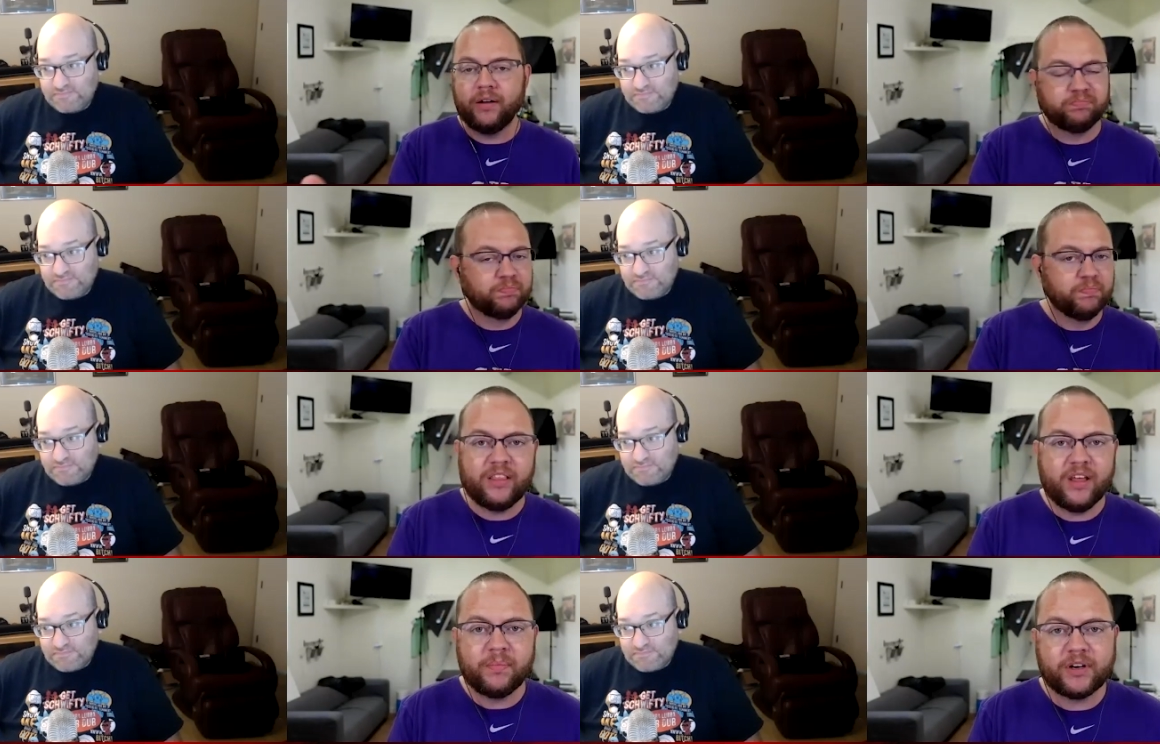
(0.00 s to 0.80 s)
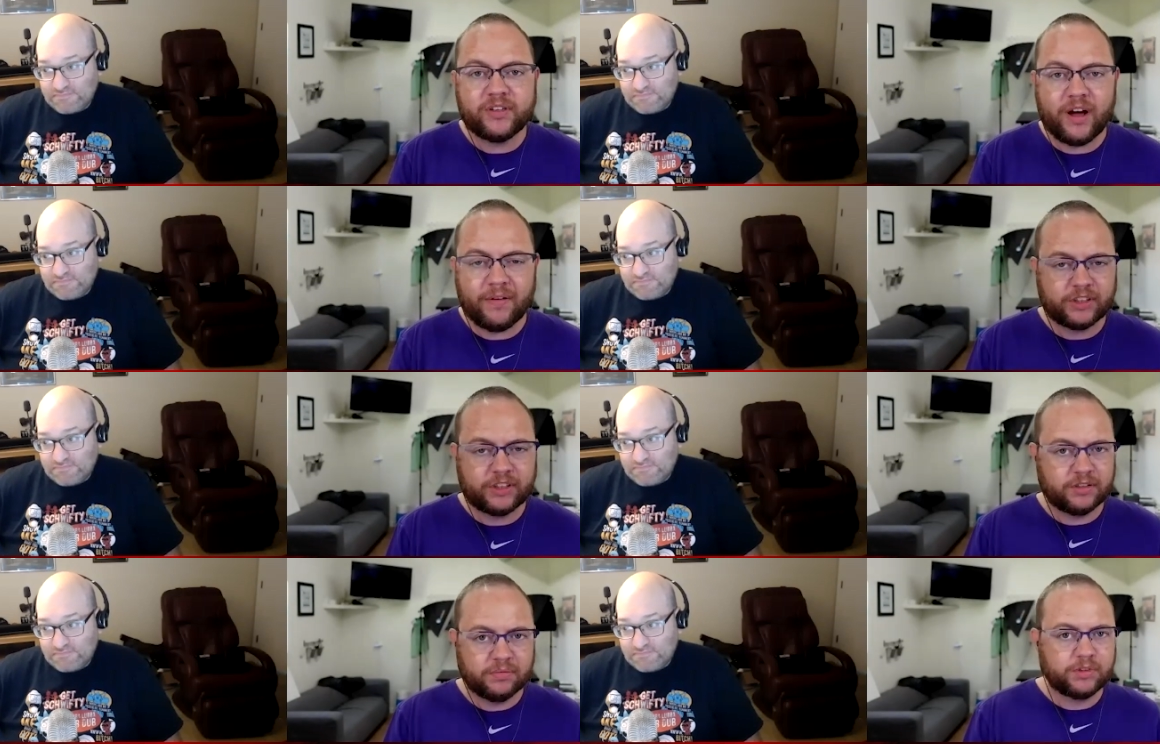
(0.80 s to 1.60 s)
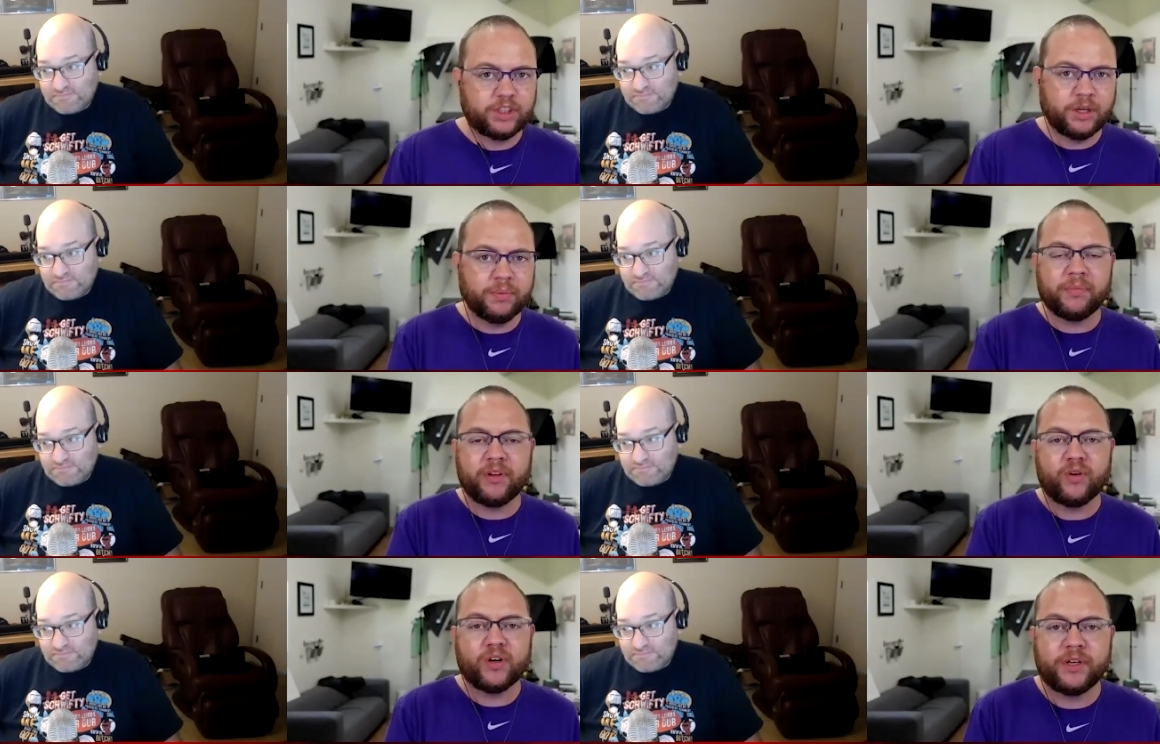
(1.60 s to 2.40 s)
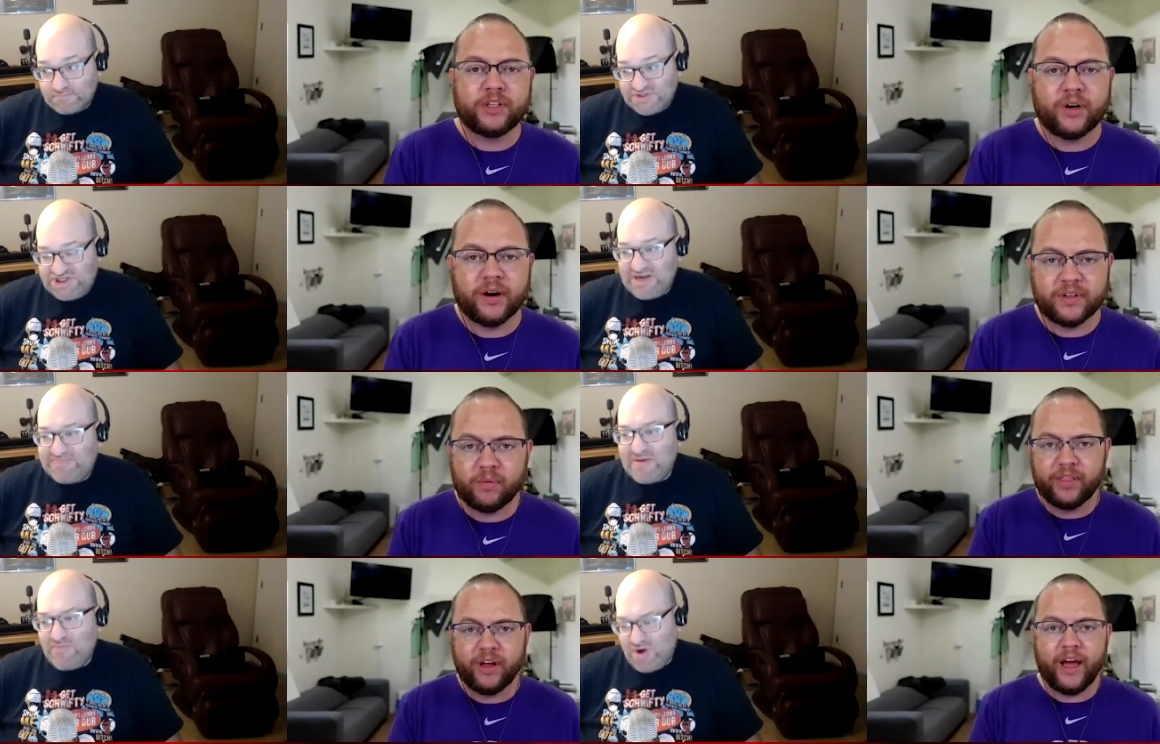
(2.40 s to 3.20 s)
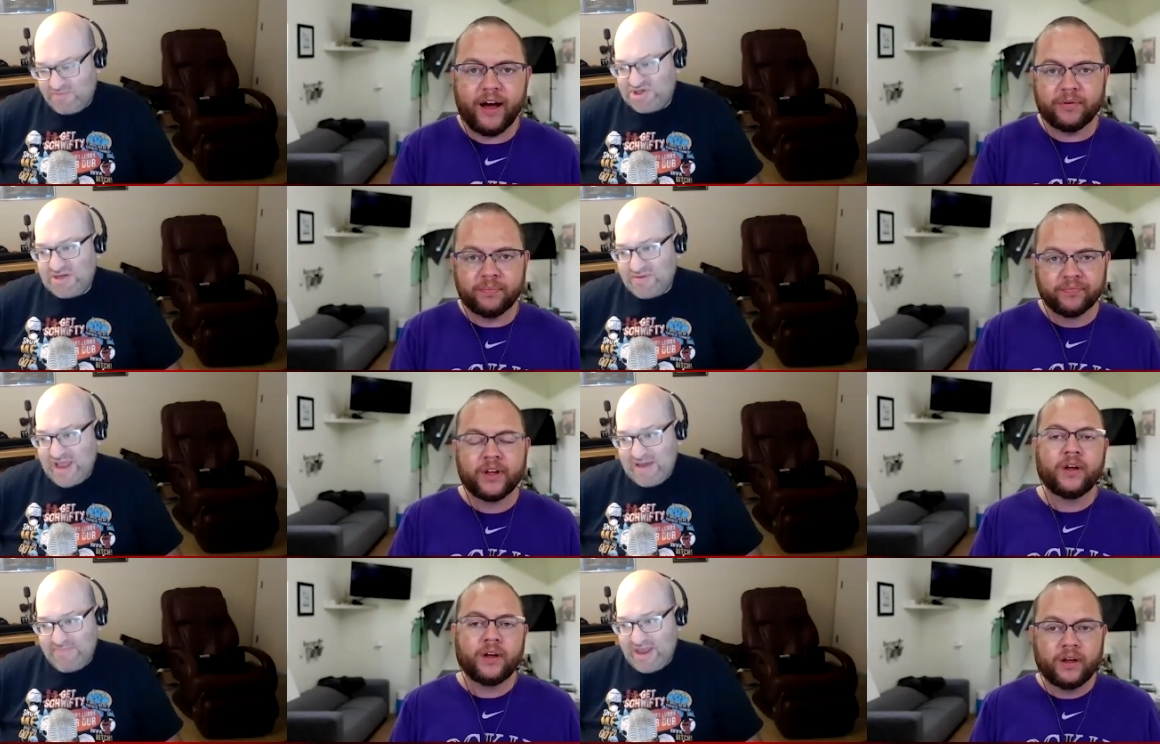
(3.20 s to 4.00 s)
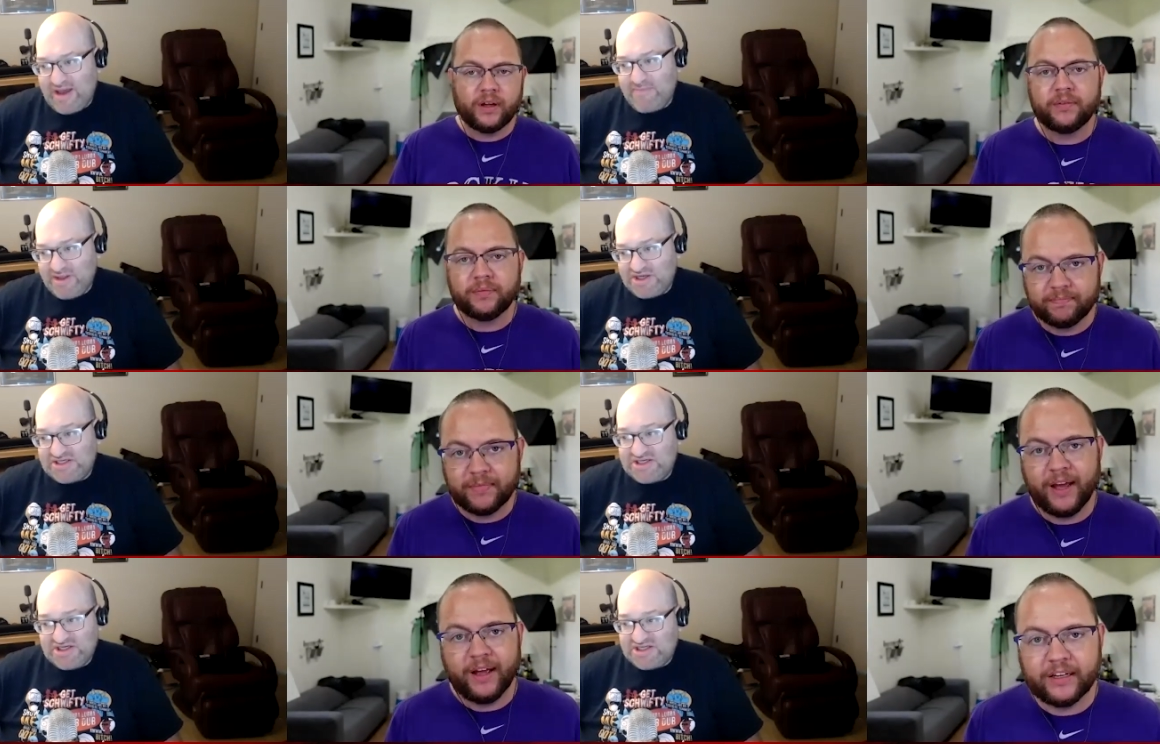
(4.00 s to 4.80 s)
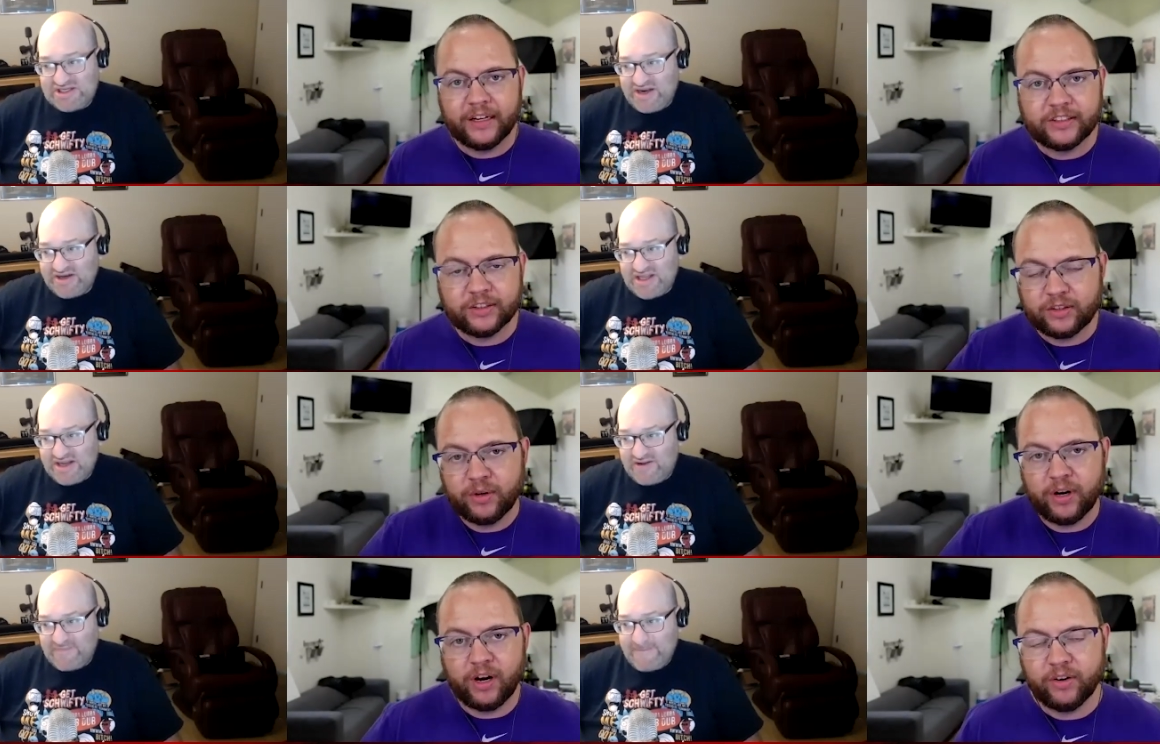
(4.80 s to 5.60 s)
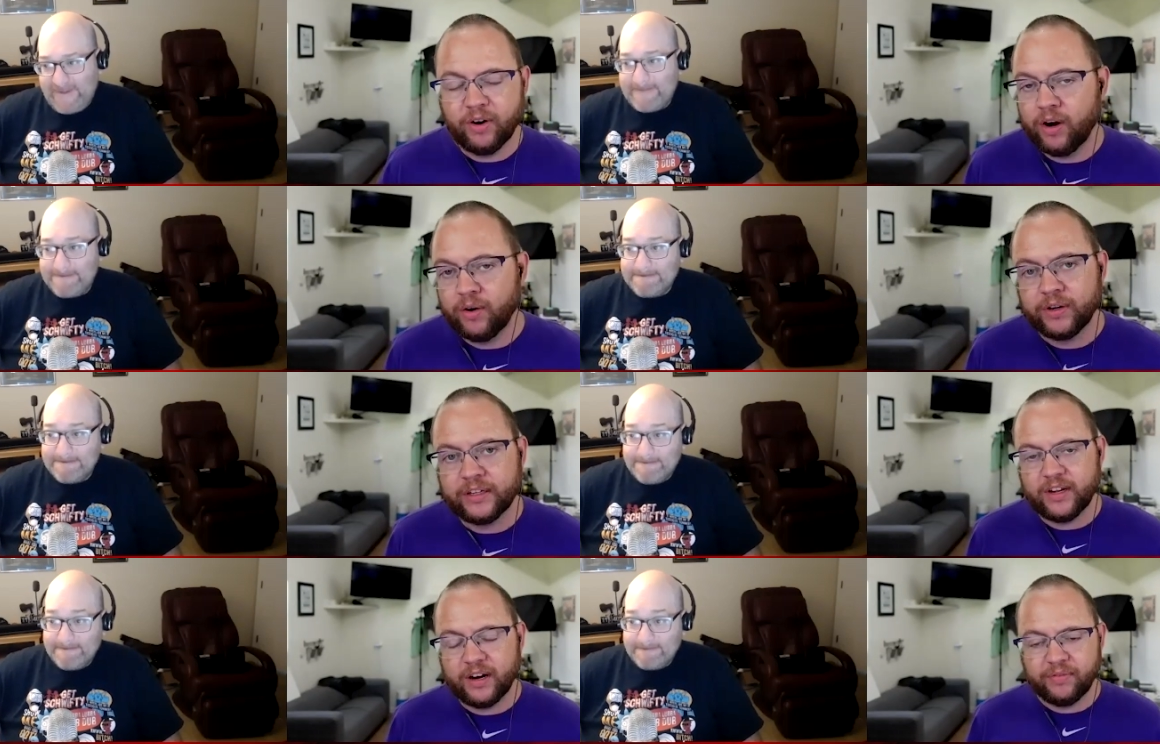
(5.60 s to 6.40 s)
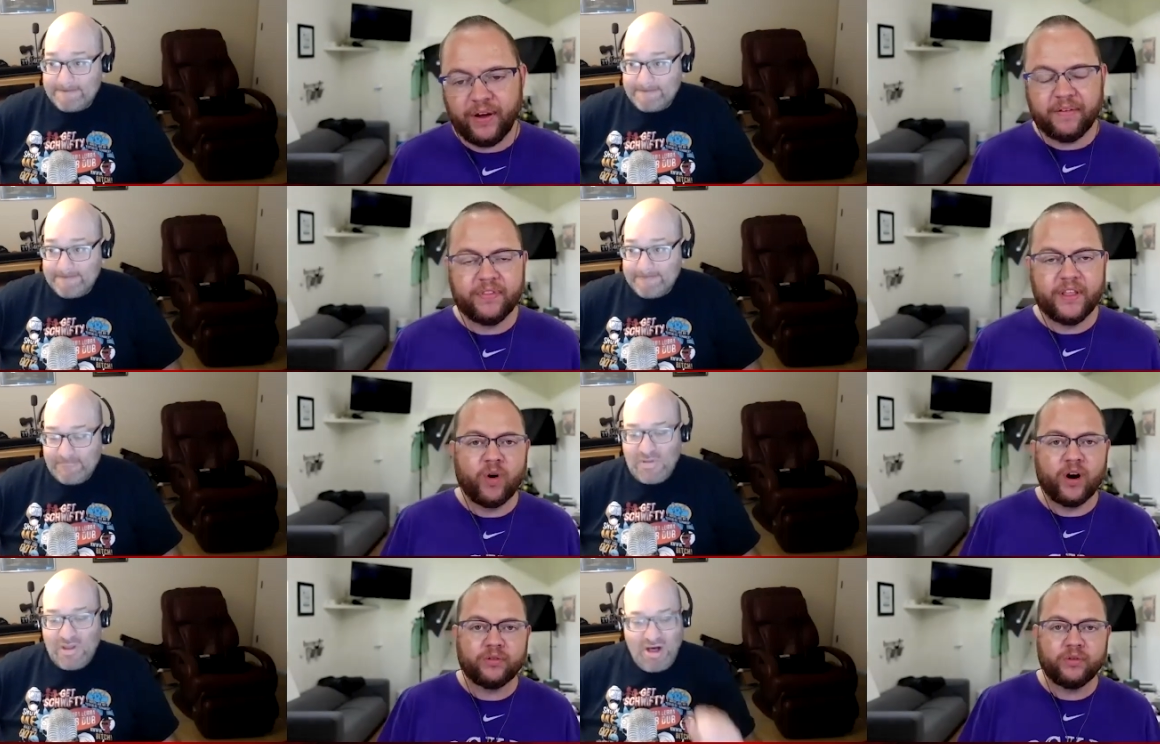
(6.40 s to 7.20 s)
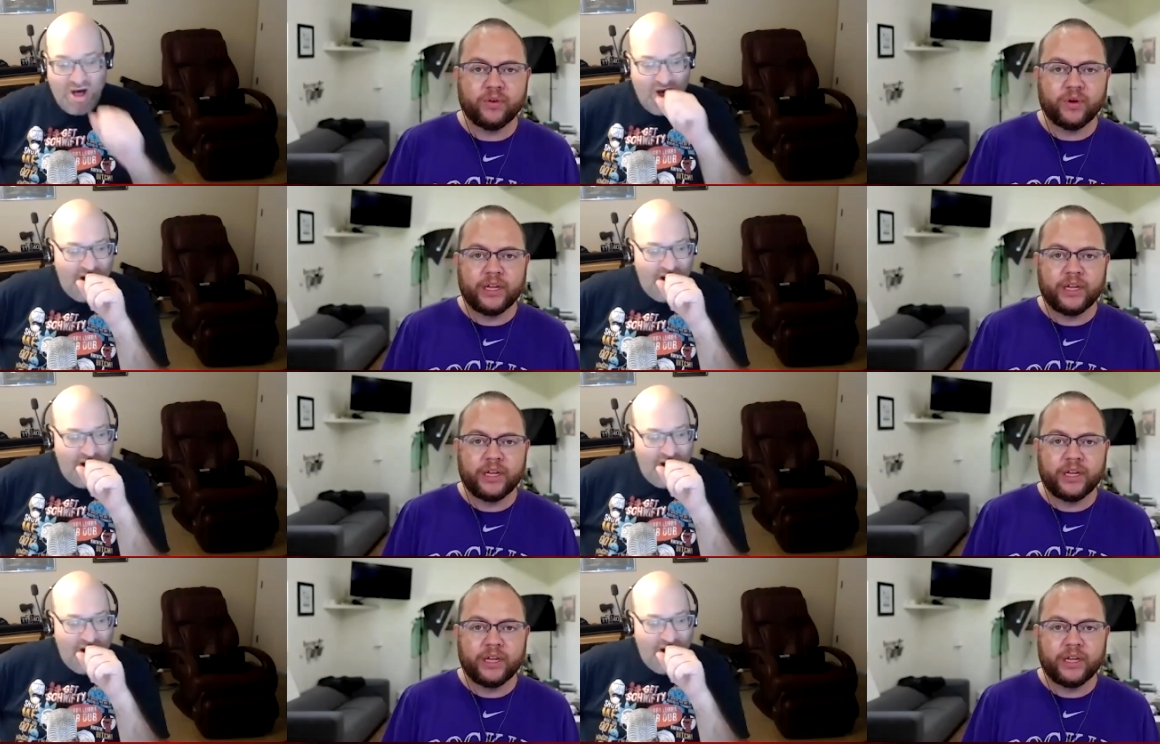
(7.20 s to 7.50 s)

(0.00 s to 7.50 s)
Speaker 1: make them yourself and just ship them the USB drive. Ship that them one. Them. The, yeah, yeah, just, yeah, just and, and just do it, it on your yeah. own instead of having them walk through it.